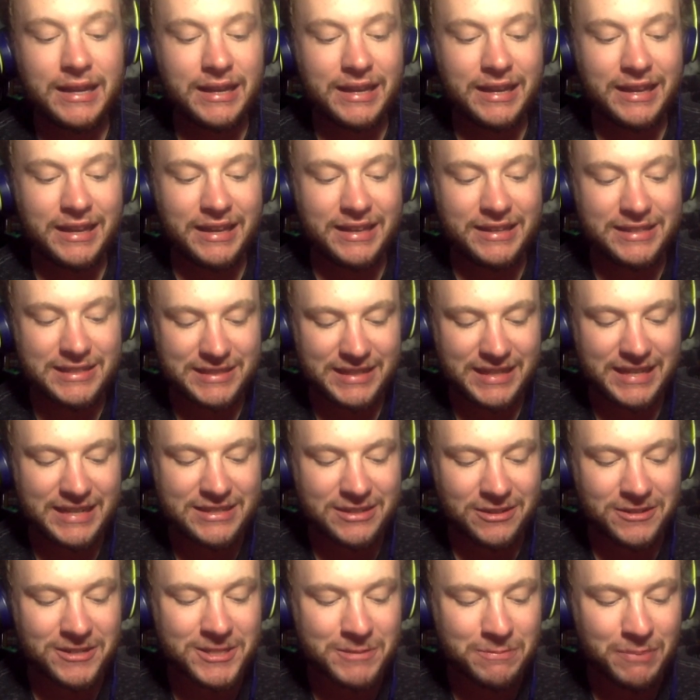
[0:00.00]
is
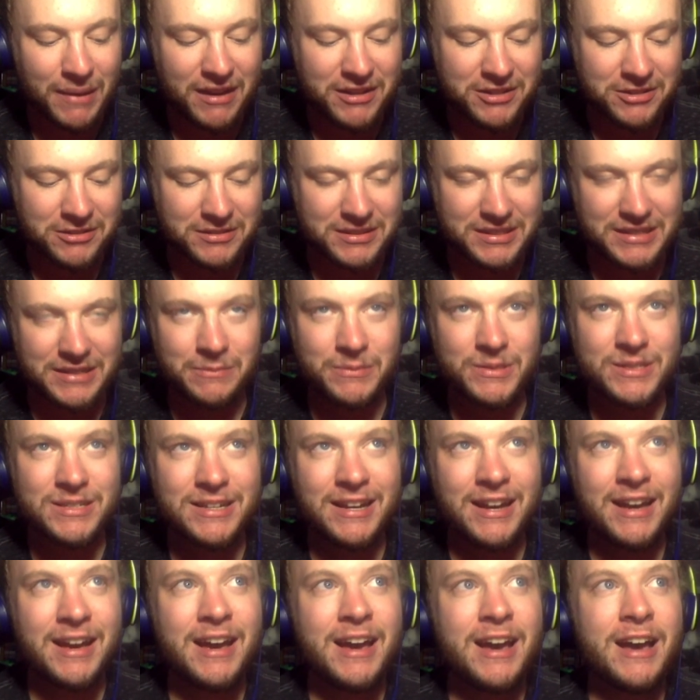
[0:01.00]
is our special teams,
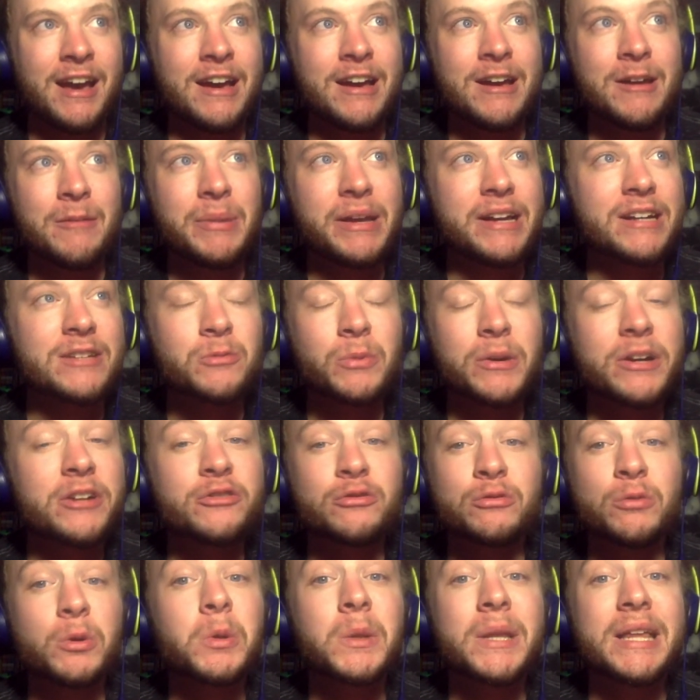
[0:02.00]
because we're
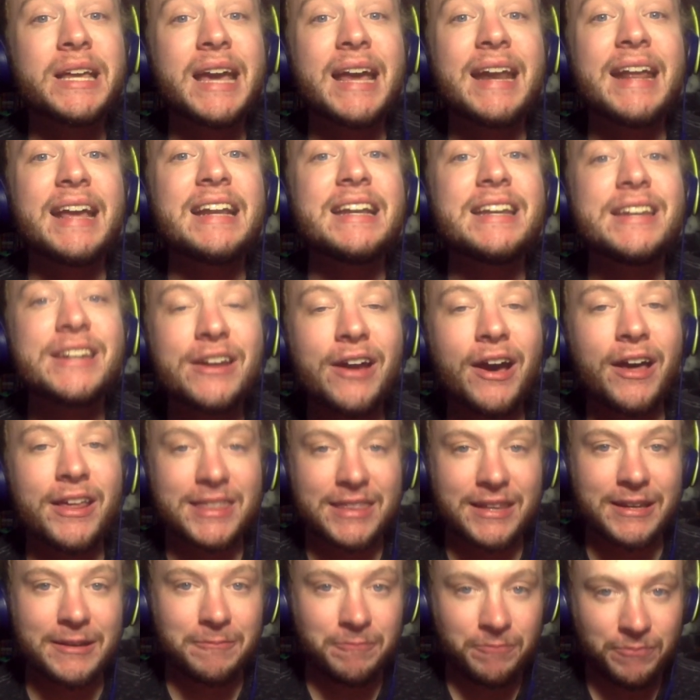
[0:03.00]
truly getting
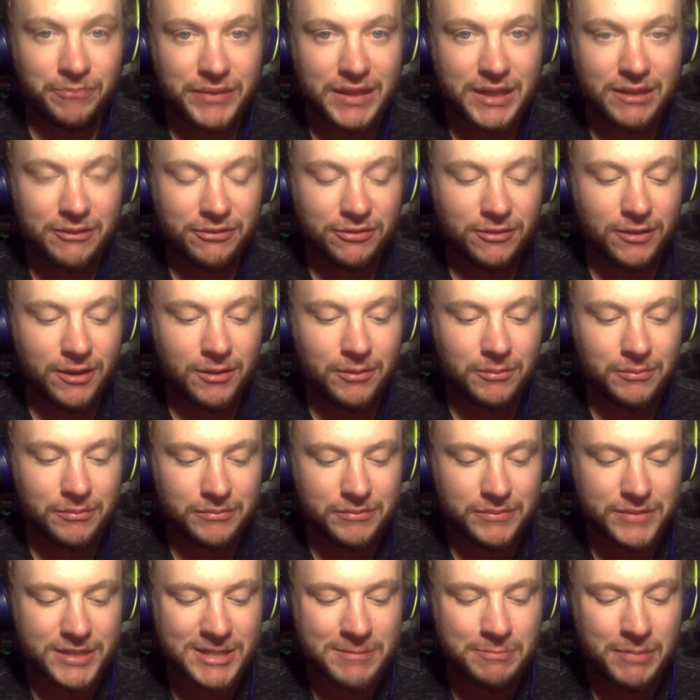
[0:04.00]
nothing
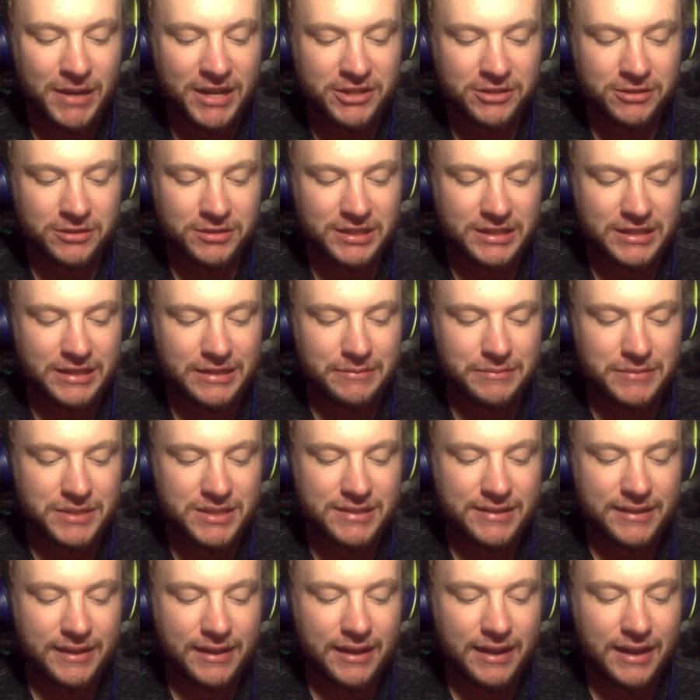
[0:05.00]
from special
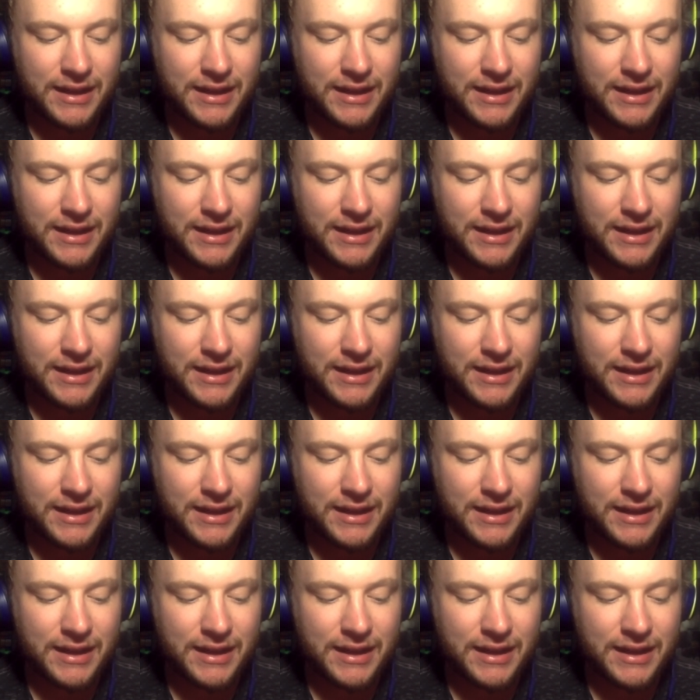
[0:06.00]
teams.